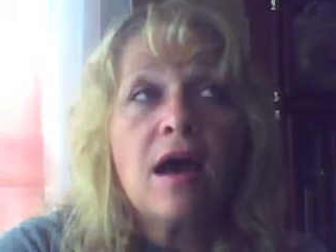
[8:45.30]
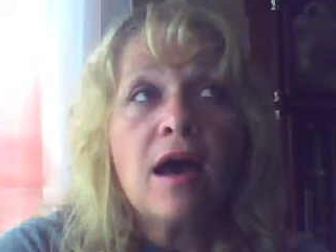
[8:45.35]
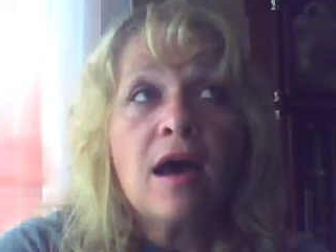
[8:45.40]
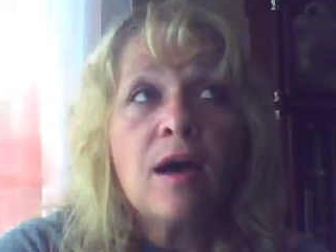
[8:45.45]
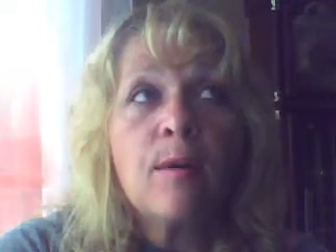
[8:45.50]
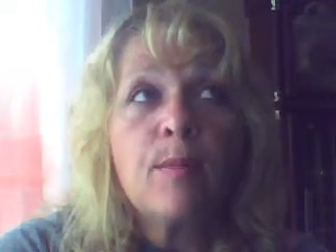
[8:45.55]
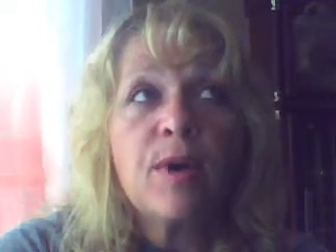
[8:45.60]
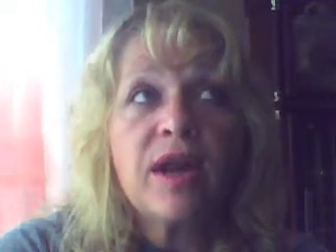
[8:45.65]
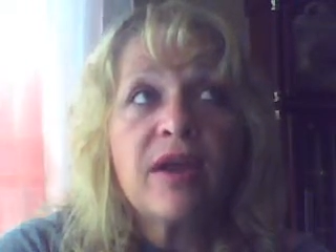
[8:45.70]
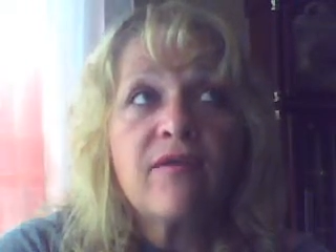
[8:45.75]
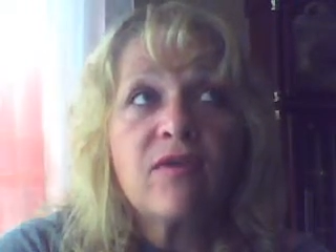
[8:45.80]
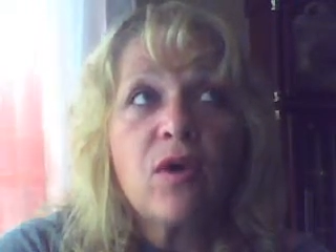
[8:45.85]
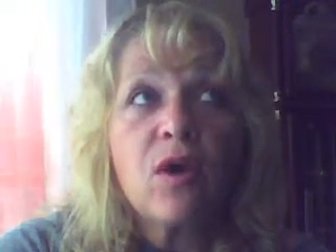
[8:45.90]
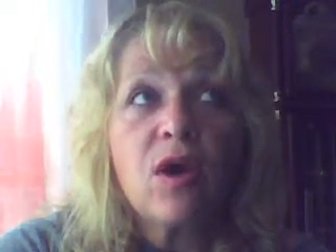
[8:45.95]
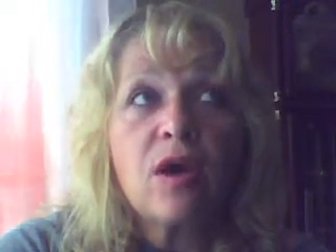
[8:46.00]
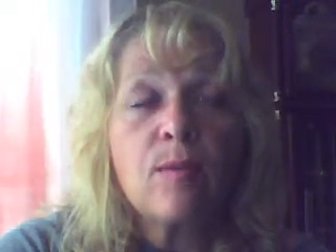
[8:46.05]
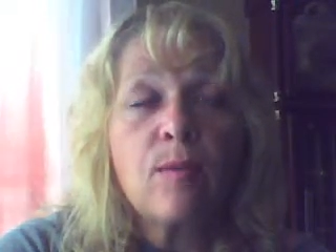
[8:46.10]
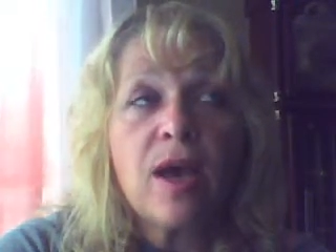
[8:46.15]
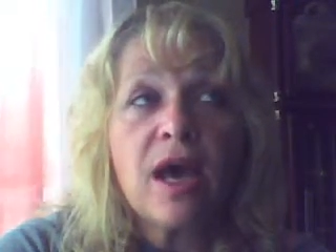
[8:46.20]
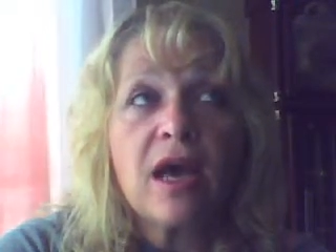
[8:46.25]
But I've
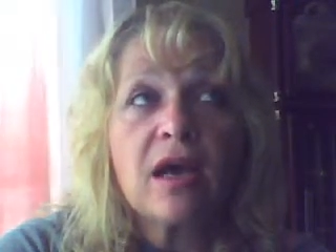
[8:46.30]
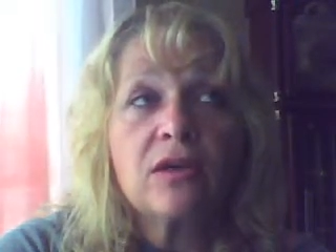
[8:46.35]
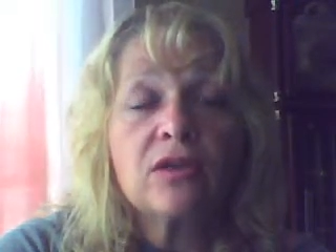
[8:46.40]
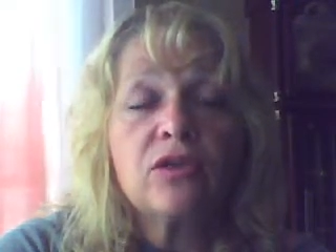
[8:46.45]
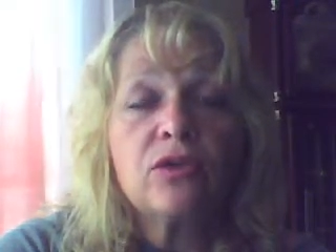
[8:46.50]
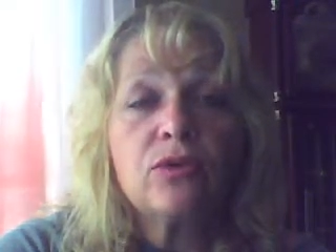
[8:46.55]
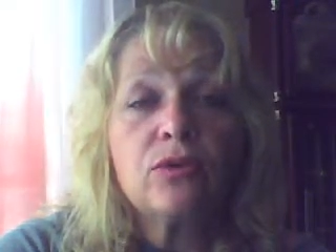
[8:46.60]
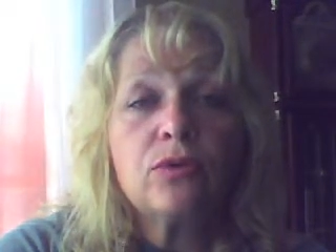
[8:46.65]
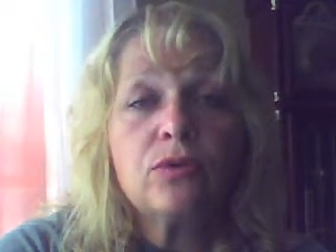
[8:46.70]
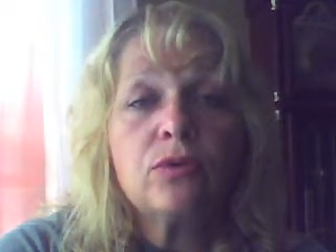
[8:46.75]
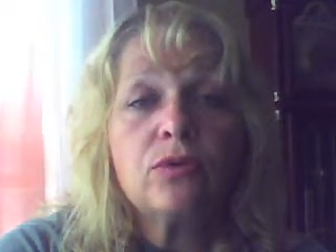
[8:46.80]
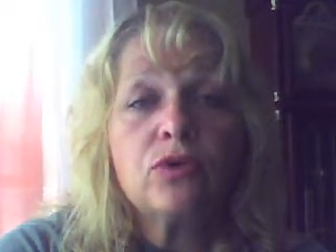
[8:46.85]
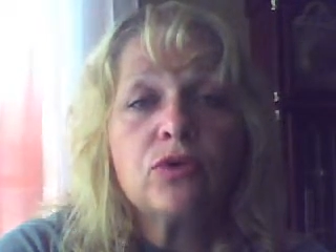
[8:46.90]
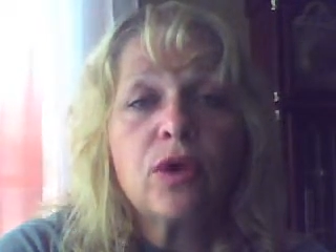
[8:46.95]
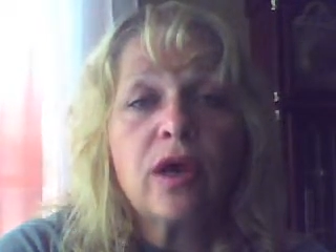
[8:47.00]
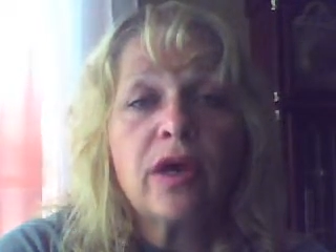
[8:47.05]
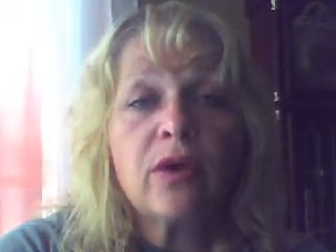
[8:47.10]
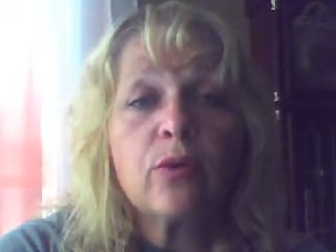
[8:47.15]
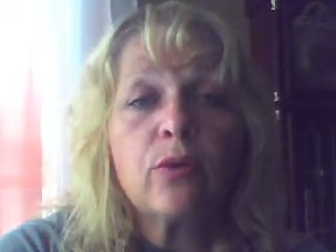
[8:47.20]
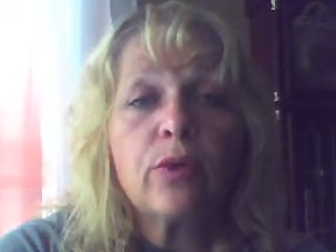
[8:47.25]
gone back to
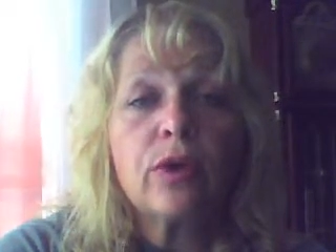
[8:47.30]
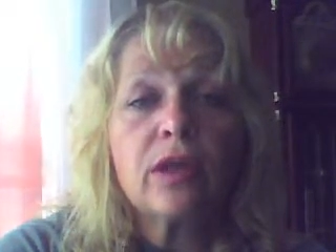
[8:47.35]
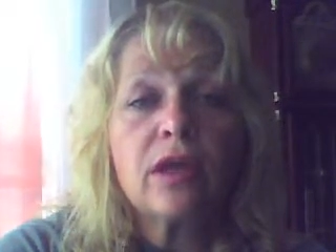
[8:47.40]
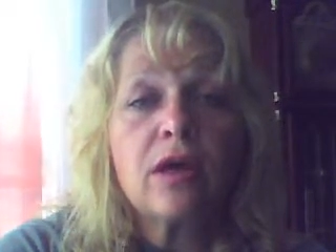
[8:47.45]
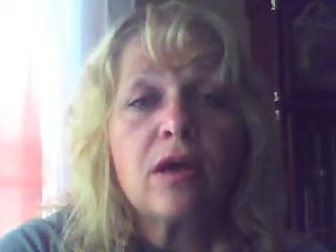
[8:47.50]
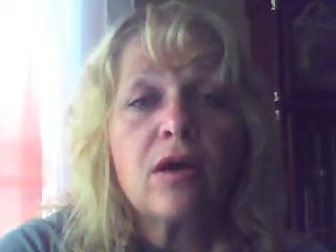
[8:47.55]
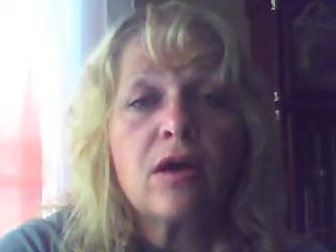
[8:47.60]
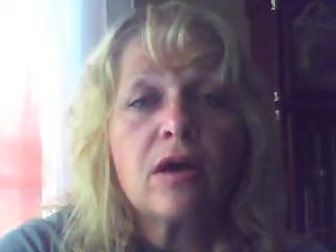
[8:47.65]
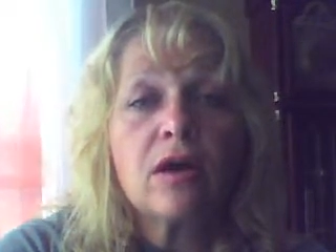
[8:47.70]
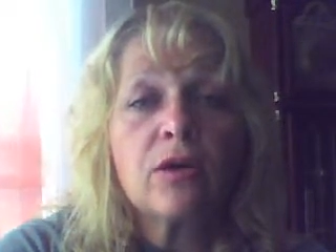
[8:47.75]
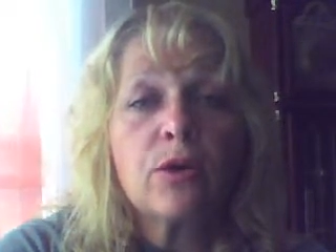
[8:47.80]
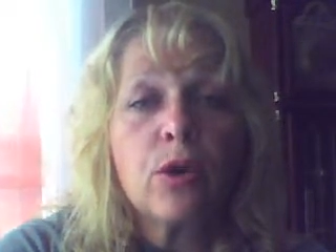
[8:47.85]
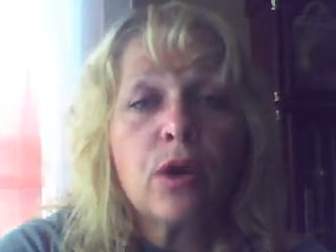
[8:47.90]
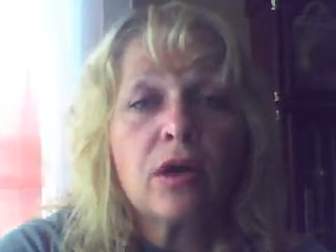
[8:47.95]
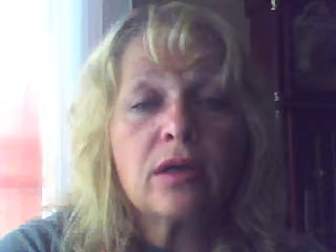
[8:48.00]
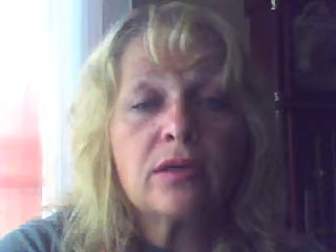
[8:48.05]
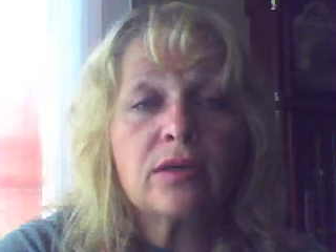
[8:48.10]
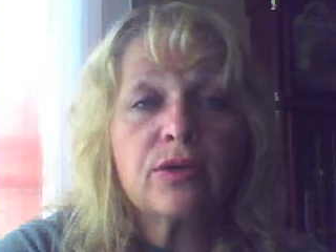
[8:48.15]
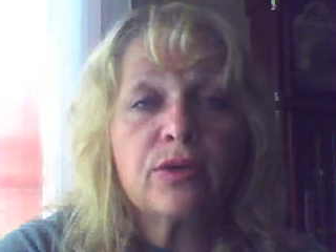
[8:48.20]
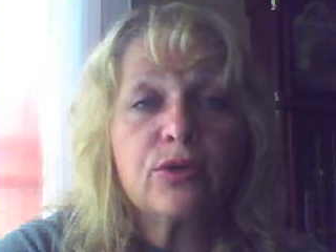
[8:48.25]
trying really hard
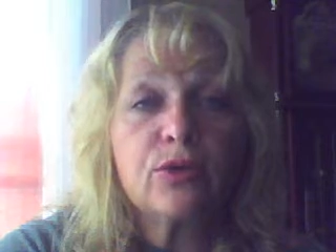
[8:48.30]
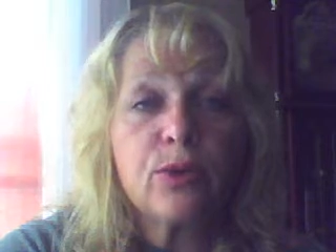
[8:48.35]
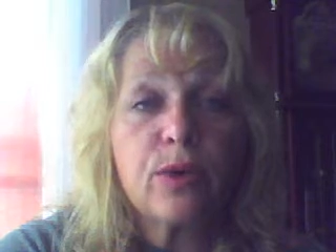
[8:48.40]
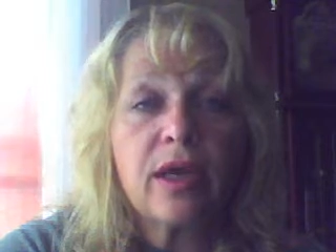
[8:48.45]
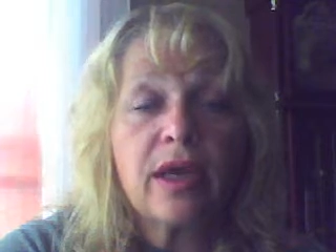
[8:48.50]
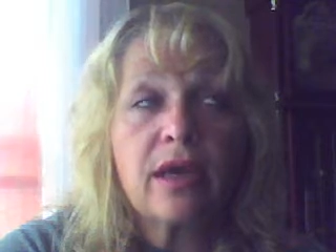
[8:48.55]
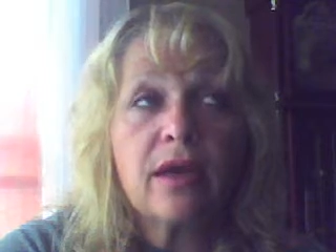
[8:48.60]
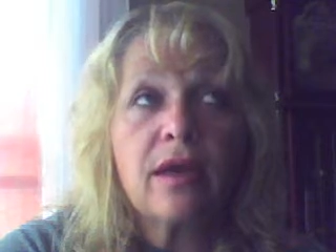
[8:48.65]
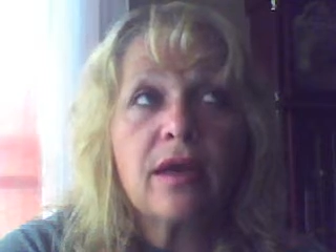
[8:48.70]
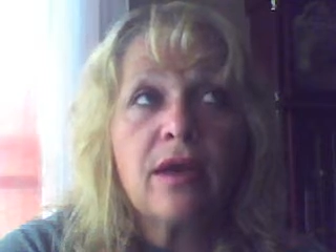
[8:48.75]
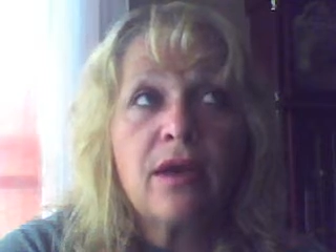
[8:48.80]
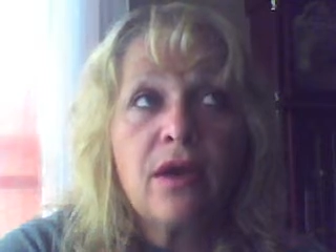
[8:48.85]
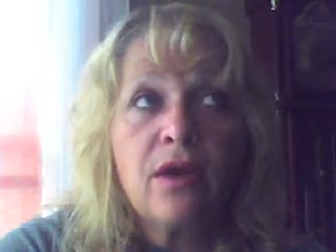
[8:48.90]
not to drink